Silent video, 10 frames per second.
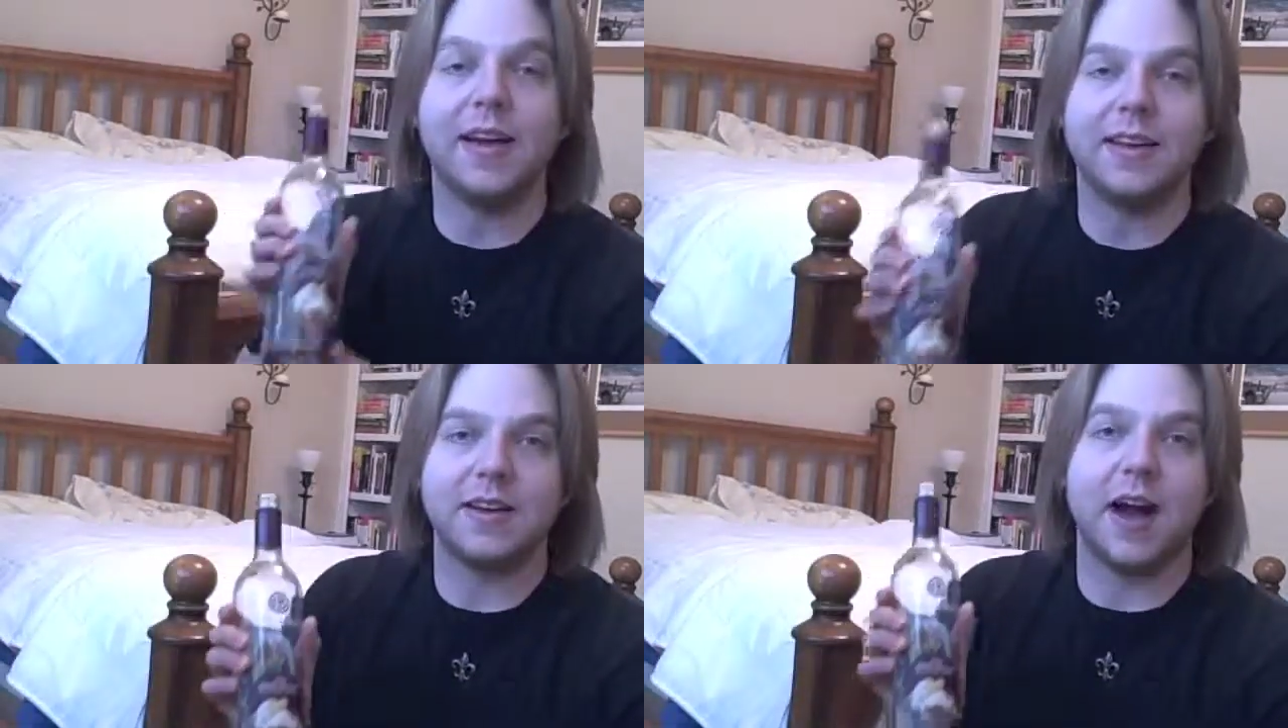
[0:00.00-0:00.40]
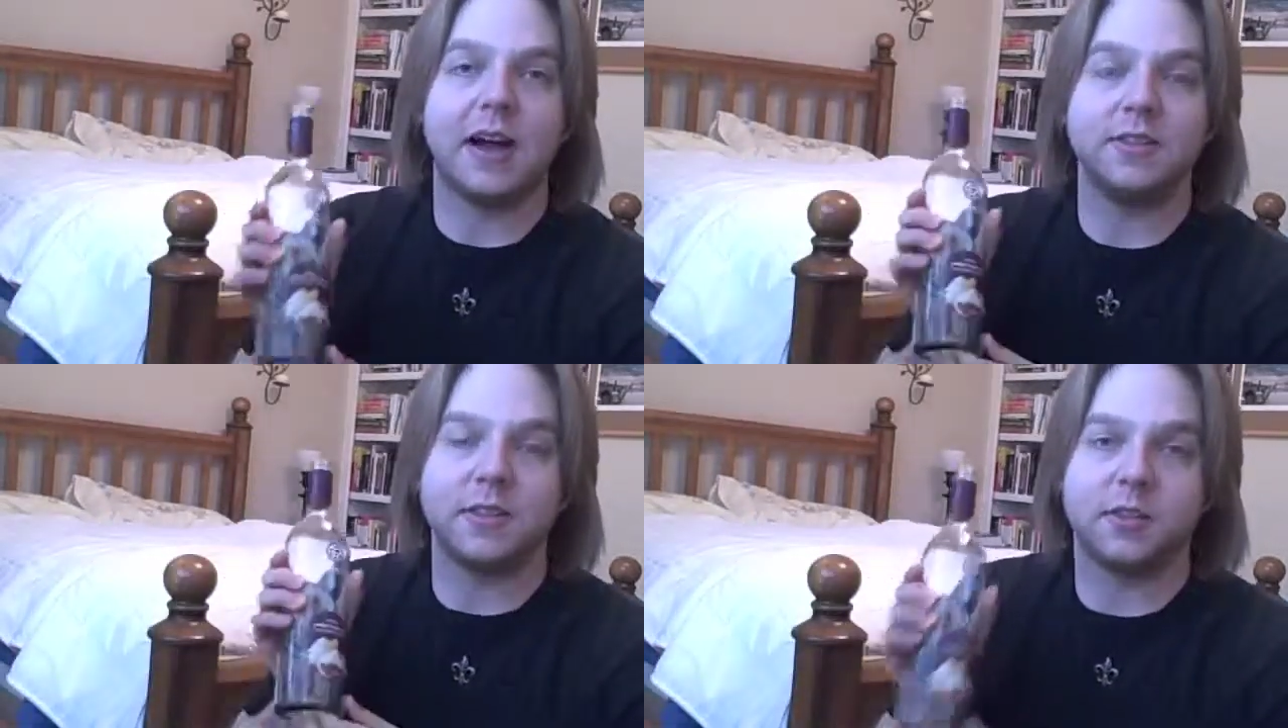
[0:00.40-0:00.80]

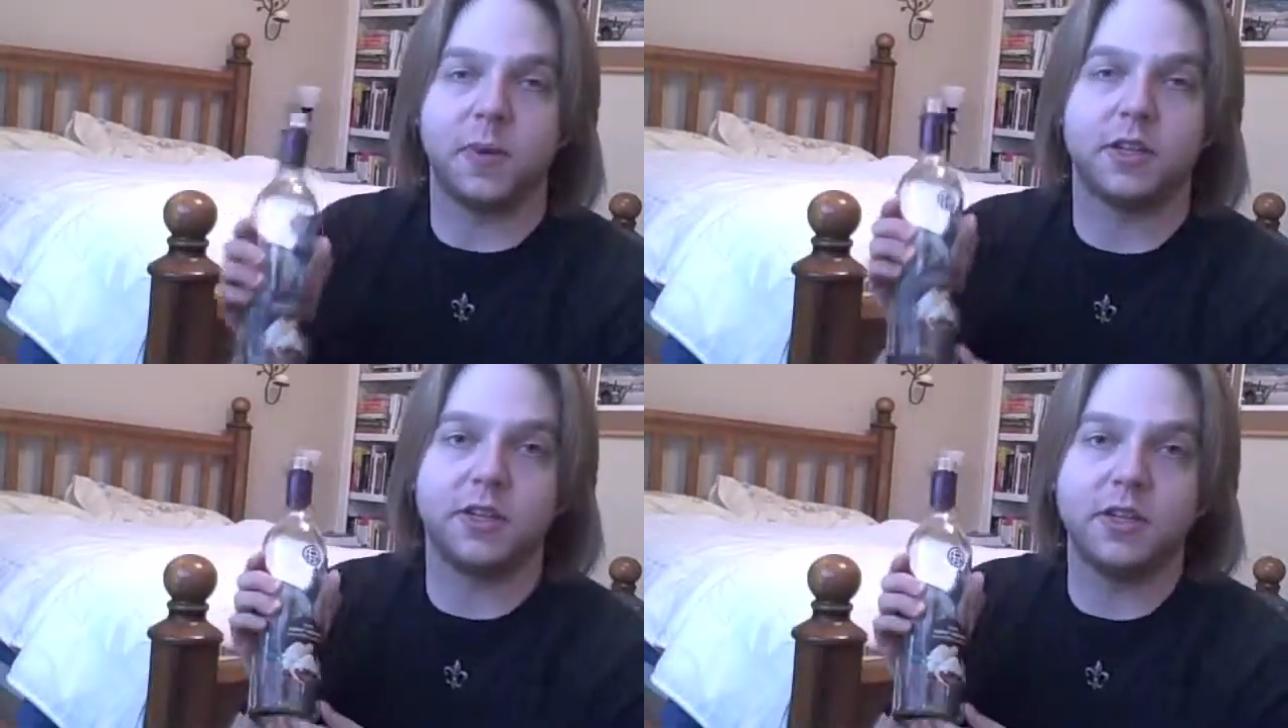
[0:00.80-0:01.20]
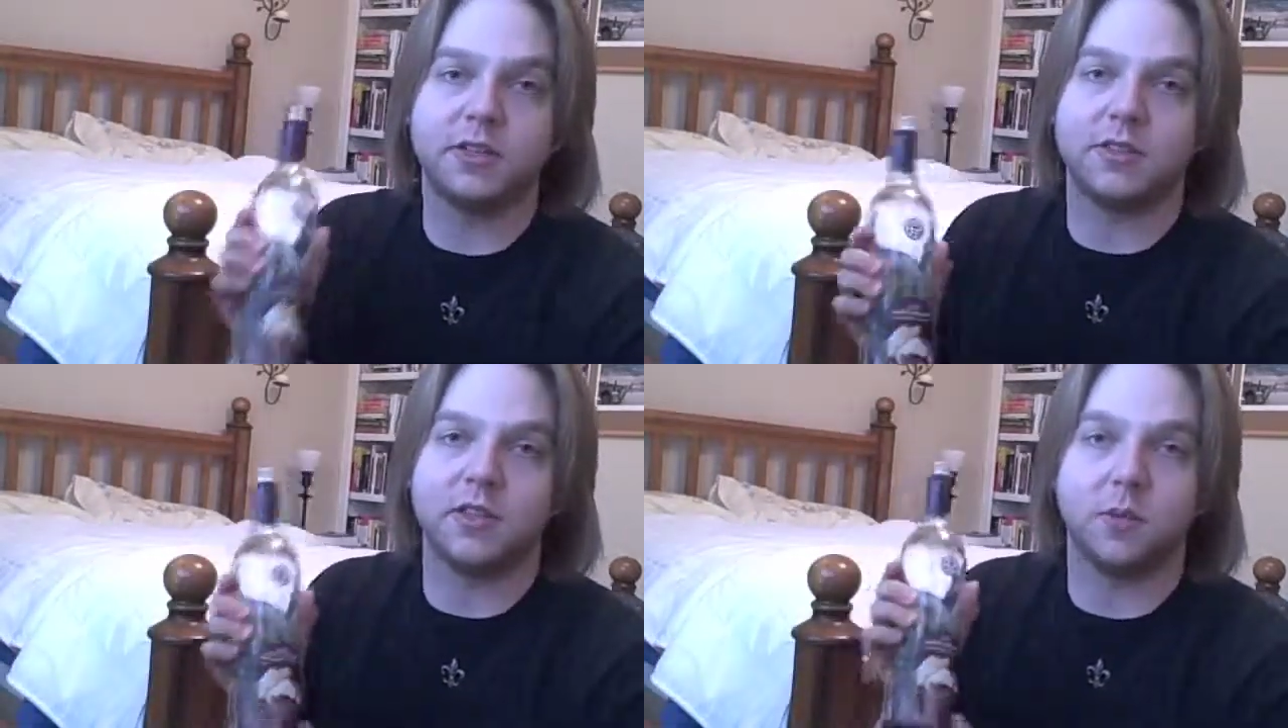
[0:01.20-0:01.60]
guys, especially
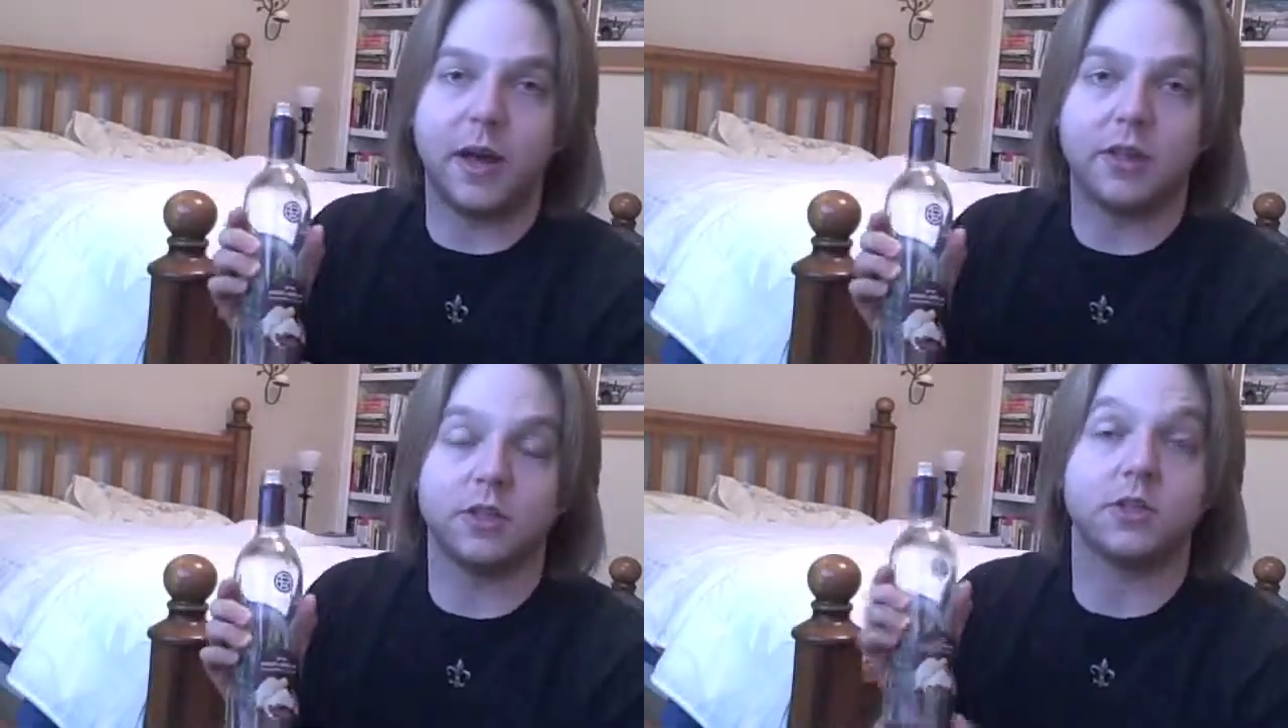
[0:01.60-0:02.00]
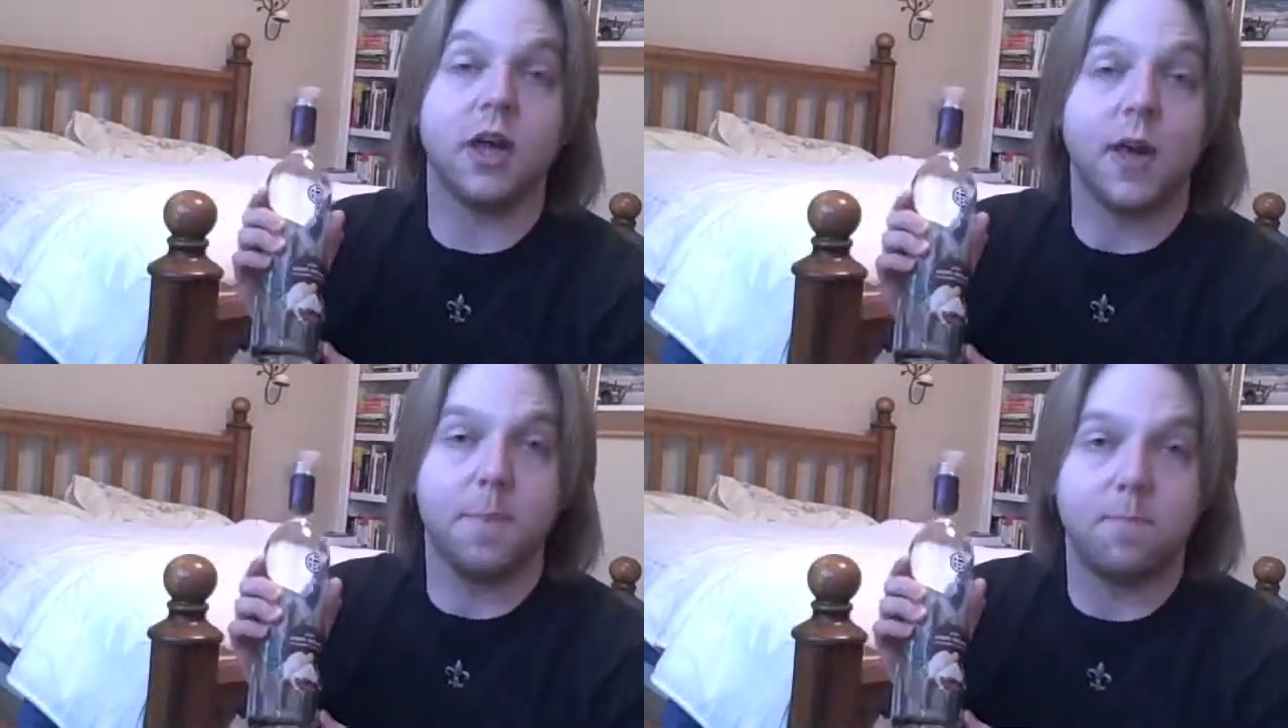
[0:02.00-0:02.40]
single bachelors,
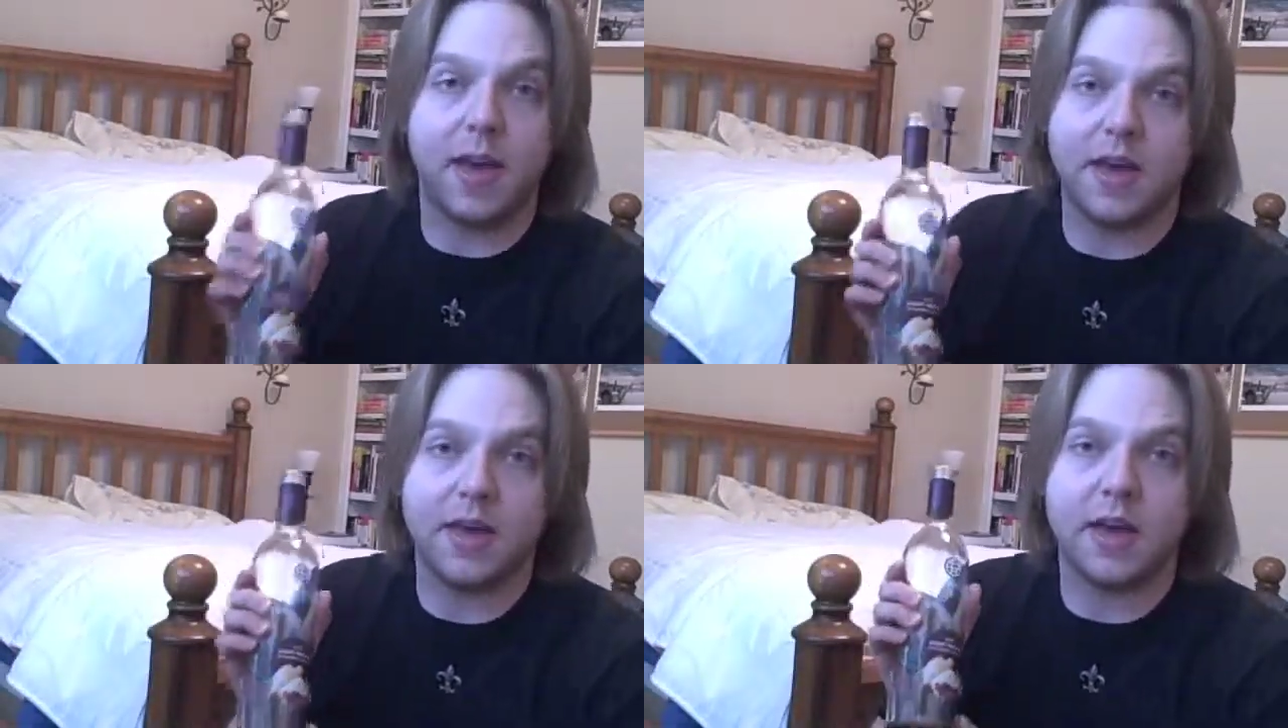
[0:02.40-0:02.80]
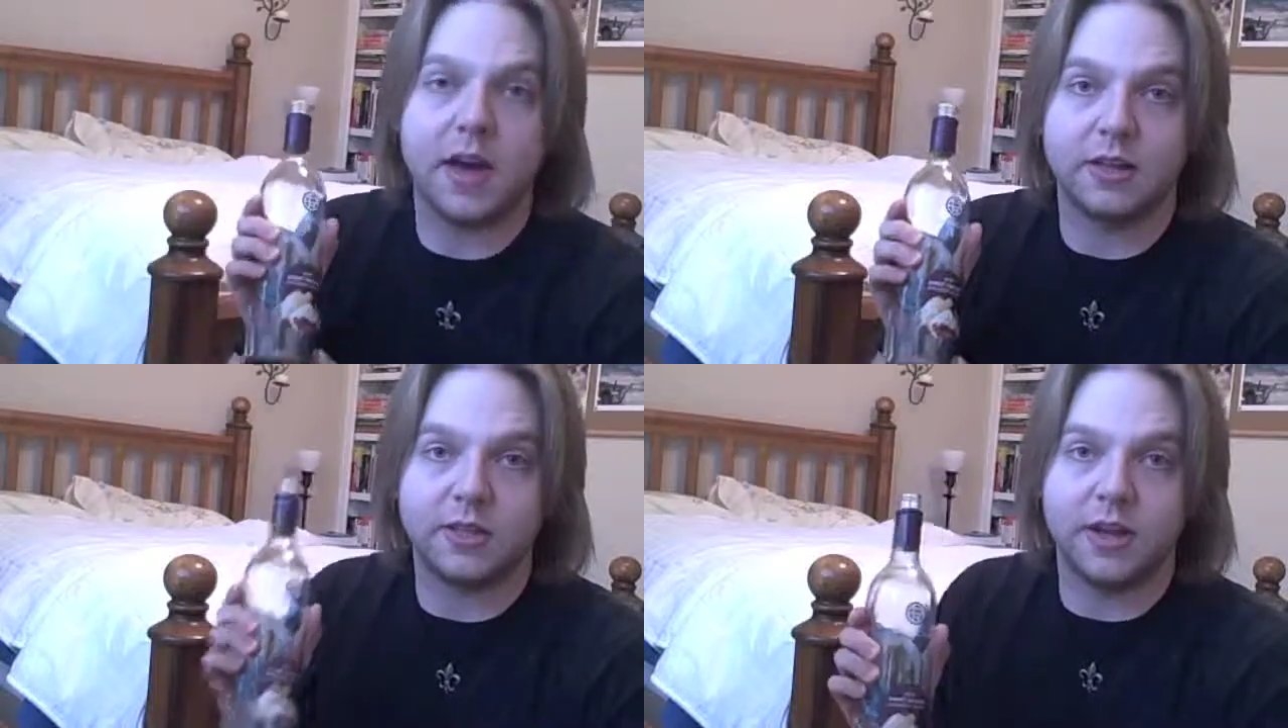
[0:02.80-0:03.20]
pay
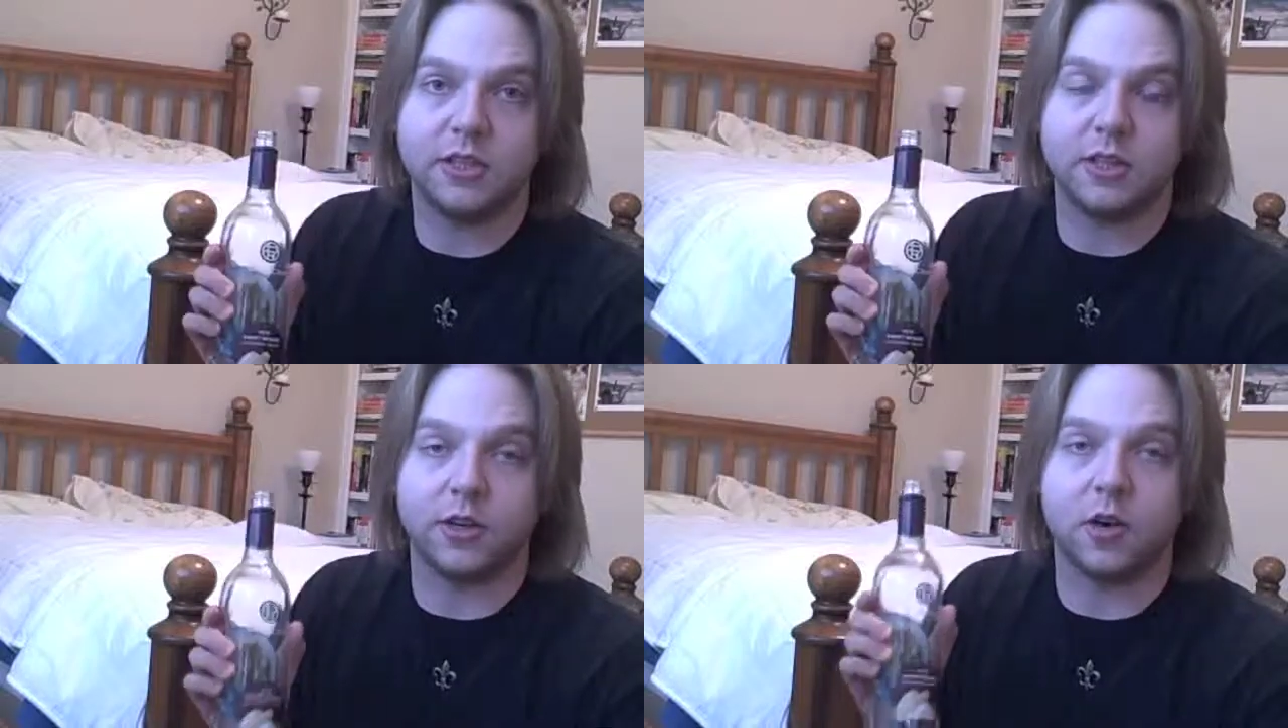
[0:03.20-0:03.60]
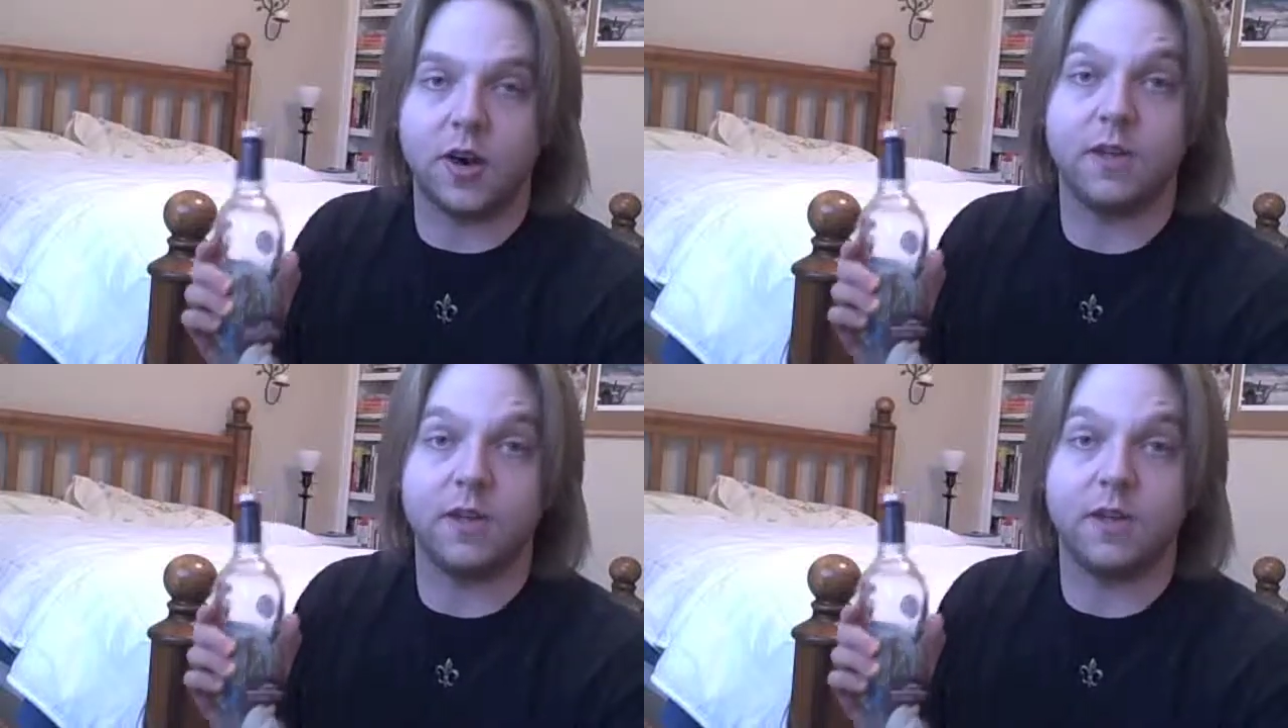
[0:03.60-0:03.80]
attention, all right?